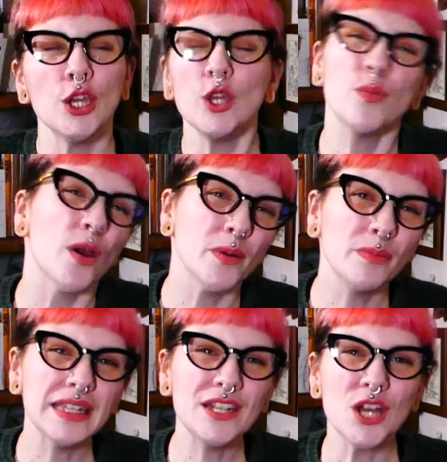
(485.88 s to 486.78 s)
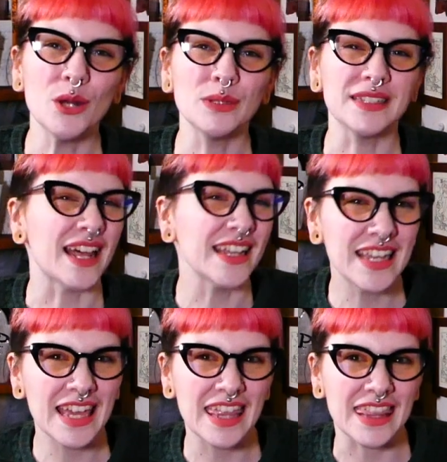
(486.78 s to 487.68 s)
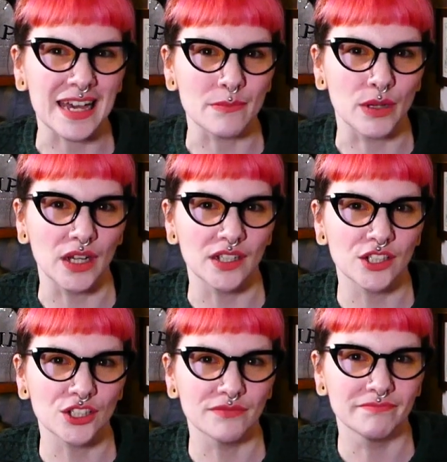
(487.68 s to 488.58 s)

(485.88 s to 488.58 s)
you probably don't like it that much.